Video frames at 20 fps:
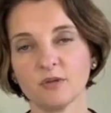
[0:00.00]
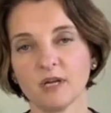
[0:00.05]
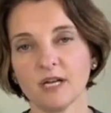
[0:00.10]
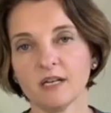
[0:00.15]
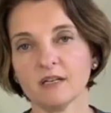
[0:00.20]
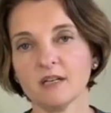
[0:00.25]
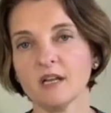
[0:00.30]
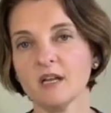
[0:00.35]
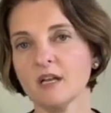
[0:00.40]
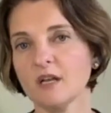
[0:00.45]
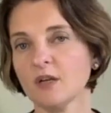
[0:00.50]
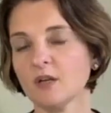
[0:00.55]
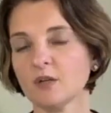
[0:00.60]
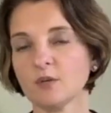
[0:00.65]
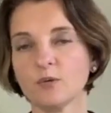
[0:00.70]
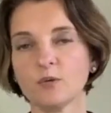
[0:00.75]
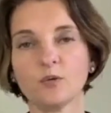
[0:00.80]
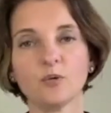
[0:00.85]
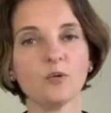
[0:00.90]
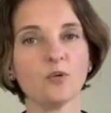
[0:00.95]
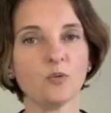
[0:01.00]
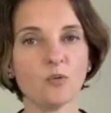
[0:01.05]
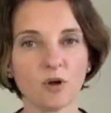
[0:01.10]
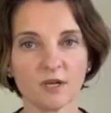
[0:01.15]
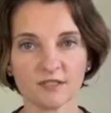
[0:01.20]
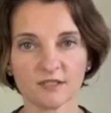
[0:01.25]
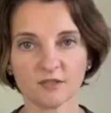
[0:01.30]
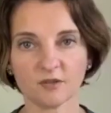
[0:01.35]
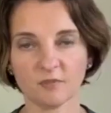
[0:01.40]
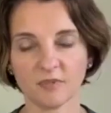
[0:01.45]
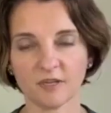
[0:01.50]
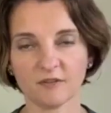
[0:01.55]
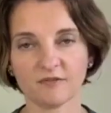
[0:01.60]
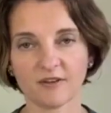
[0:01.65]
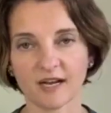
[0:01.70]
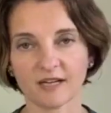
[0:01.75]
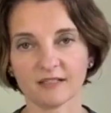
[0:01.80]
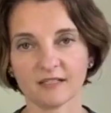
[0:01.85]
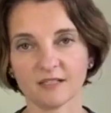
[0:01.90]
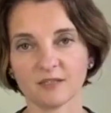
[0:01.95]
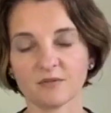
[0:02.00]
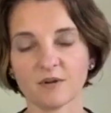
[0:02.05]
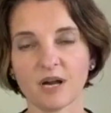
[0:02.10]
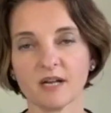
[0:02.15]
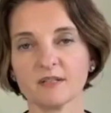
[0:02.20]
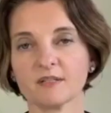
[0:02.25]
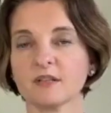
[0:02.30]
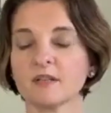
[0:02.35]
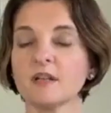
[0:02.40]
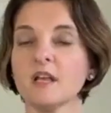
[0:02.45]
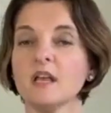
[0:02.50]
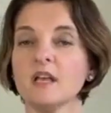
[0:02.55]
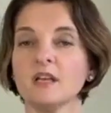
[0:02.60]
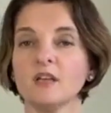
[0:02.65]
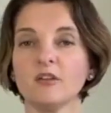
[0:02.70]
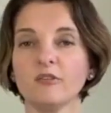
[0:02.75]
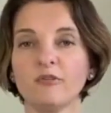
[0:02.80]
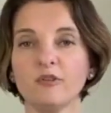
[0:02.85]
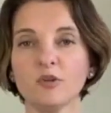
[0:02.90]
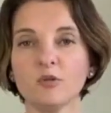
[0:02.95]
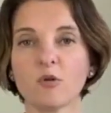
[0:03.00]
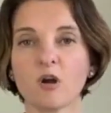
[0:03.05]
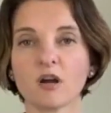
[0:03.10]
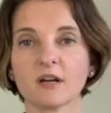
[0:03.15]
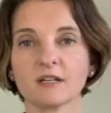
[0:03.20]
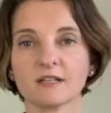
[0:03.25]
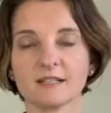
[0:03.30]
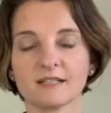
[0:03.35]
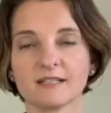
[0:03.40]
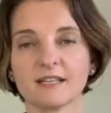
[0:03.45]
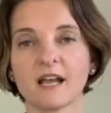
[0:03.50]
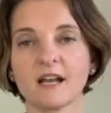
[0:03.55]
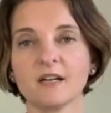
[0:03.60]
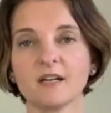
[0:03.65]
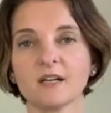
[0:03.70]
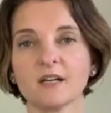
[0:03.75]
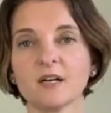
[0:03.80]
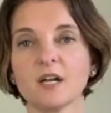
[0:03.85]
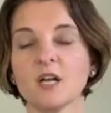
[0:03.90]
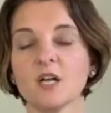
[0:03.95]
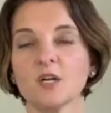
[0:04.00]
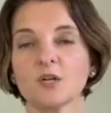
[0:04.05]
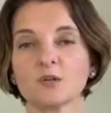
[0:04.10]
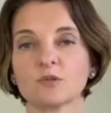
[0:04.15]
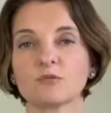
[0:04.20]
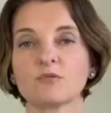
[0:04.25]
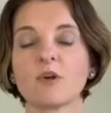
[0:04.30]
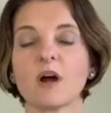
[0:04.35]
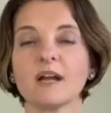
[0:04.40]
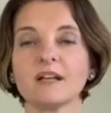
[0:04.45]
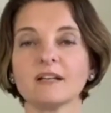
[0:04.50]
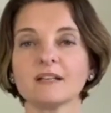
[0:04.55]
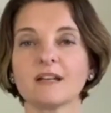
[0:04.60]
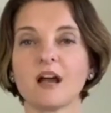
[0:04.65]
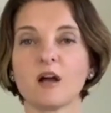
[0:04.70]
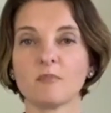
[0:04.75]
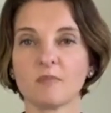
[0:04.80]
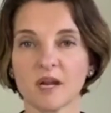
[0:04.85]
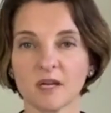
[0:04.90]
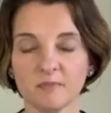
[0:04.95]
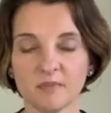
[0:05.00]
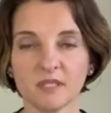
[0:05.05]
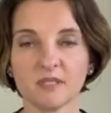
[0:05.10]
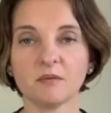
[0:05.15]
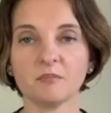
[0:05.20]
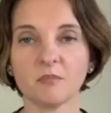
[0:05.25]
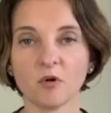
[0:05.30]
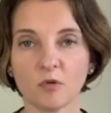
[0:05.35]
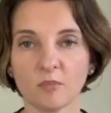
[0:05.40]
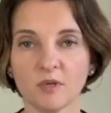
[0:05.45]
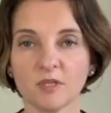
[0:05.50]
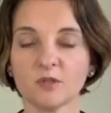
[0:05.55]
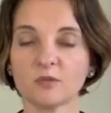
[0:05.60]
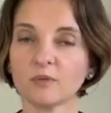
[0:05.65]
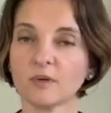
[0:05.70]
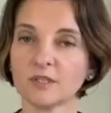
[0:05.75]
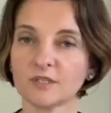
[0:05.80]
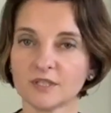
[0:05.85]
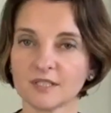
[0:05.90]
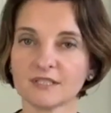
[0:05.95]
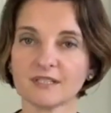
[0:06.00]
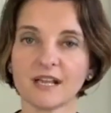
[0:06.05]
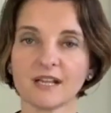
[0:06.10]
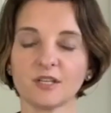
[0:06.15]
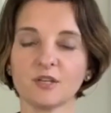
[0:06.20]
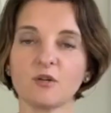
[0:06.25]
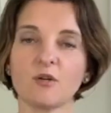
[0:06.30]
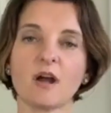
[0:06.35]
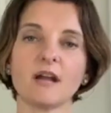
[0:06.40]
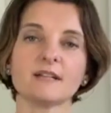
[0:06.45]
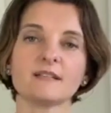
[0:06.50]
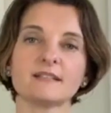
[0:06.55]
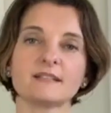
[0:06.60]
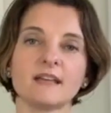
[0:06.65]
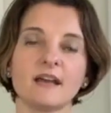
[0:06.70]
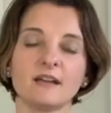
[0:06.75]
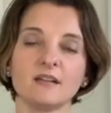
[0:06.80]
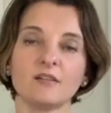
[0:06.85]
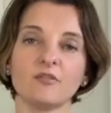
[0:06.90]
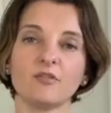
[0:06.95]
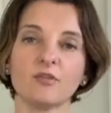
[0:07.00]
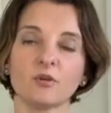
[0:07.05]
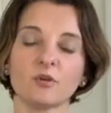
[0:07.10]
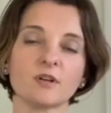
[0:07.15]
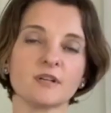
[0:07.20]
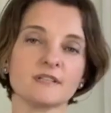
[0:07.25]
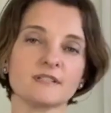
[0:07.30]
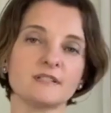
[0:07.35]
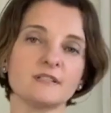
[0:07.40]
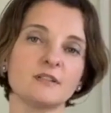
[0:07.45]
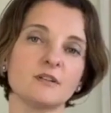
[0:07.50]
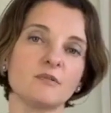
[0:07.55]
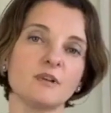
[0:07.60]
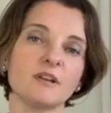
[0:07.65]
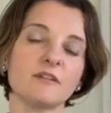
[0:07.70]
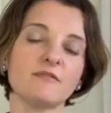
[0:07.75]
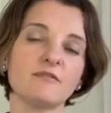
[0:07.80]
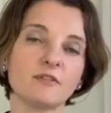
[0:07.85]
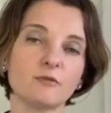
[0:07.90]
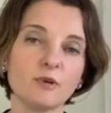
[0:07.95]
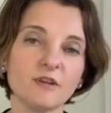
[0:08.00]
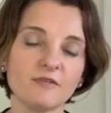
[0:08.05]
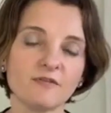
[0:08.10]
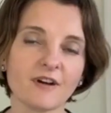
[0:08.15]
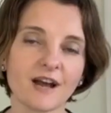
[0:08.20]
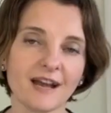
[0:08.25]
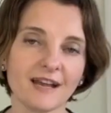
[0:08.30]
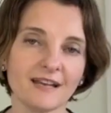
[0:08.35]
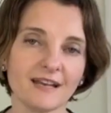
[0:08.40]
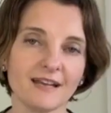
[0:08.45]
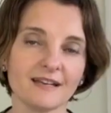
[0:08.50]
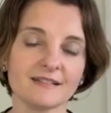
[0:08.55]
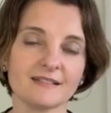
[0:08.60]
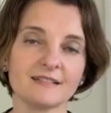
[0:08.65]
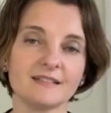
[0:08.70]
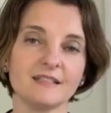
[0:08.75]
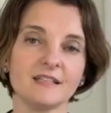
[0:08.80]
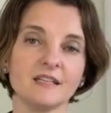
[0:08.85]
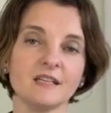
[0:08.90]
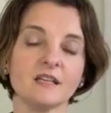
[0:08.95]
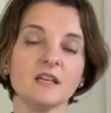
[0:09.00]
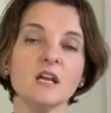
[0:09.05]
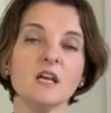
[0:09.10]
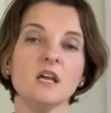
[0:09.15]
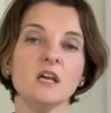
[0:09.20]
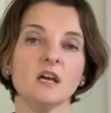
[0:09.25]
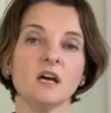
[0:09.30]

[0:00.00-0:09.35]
And who wants to be affected, right? So if you are a seller, right now might be the moment where, just like Johan said, if you're considering refinancing,